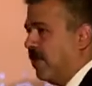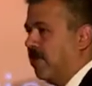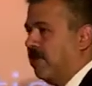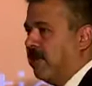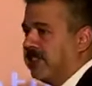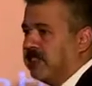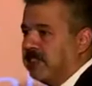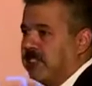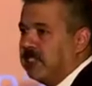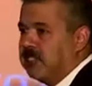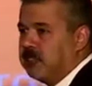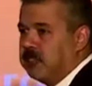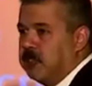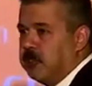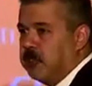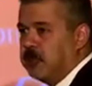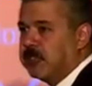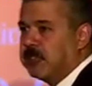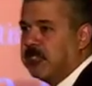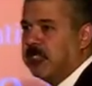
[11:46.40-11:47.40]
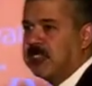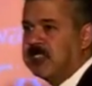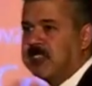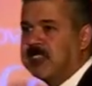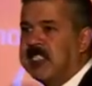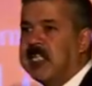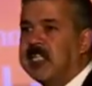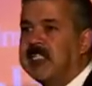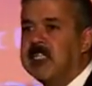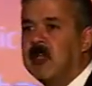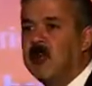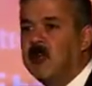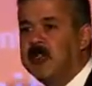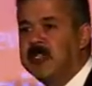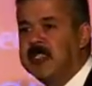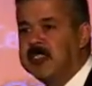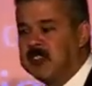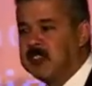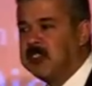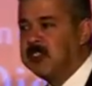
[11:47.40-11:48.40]
business users take their own
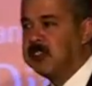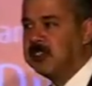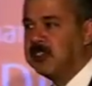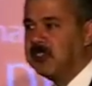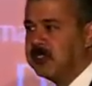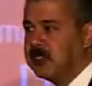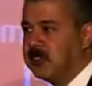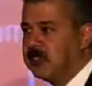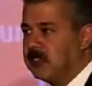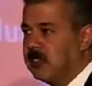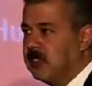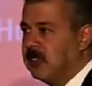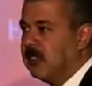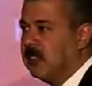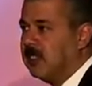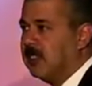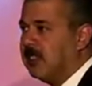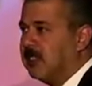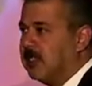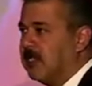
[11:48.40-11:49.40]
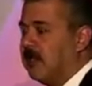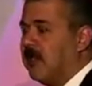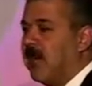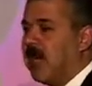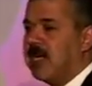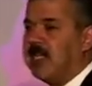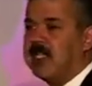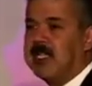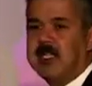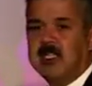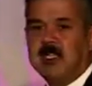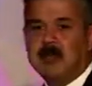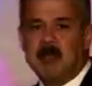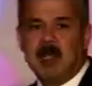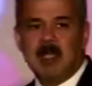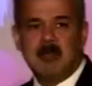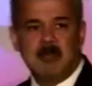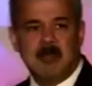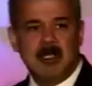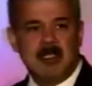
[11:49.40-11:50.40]
decisions. The marketing
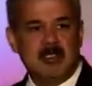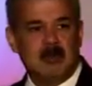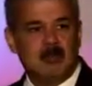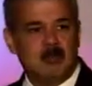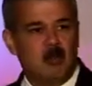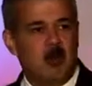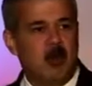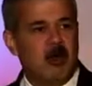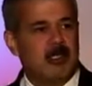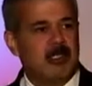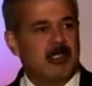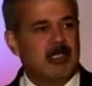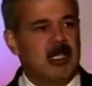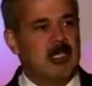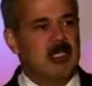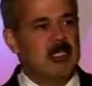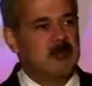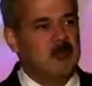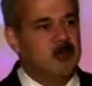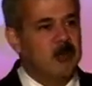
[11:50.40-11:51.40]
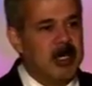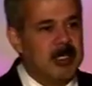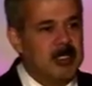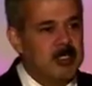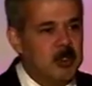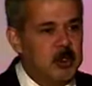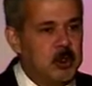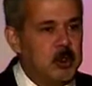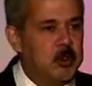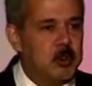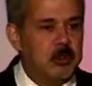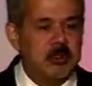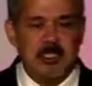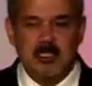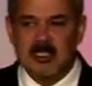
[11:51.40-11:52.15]
department wants one tool, the